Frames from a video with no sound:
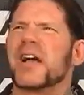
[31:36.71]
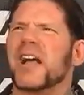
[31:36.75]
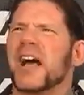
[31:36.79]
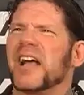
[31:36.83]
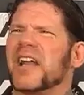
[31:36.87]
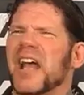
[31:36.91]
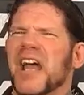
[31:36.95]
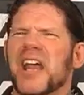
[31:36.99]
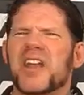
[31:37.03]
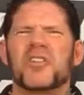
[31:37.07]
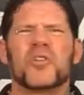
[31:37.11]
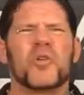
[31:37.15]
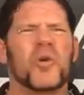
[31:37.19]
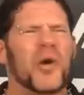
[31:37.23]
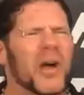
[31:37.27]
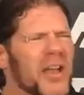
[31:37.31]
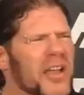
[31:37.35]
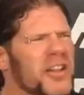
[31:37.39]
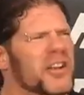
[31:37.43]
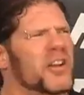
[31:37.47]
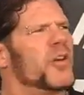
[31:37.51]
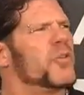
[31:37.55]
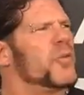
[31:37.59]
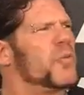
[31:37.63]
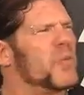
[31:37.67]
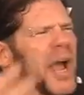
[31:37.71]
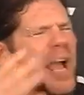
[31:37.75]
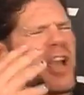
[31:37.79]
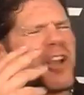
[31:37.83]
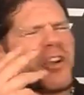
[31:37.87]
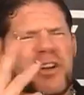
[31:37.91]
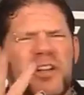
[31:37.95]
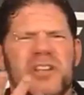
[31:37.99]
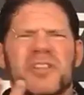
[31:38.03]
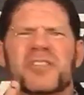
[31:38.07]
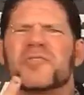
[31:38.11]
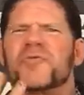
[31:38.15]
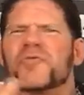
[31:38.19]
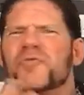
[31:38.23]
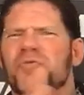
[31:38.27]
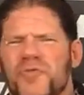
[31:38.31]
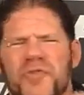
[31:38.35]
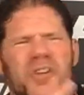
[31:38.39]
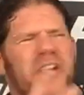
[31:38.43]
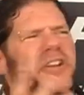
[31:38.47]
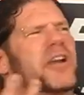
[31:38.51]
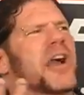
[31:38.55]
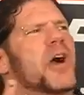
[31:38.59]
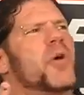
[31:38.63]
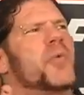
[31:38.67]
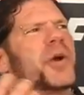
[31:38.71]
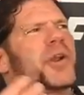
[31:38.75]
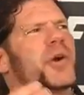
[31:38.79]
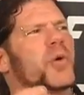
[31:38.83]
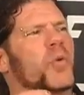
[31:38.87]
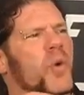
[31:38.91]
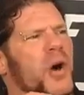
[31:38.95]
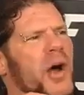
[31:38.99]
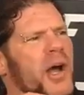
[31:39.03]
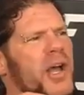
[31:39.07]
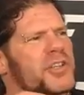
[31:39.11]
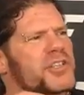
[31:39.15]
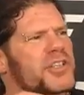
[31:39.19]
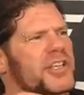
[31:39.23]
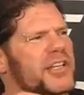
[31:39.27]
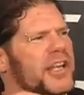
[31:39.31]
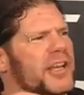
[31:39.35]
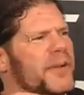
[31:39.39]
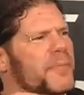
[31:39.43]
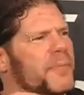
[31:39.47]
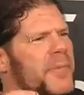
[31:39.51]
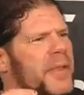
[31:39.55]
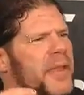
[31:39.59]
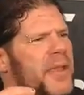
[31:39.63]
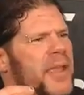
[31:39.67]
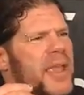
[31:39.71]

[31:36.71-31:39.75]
I don't know, you know, I couldn't figure out what it was, and then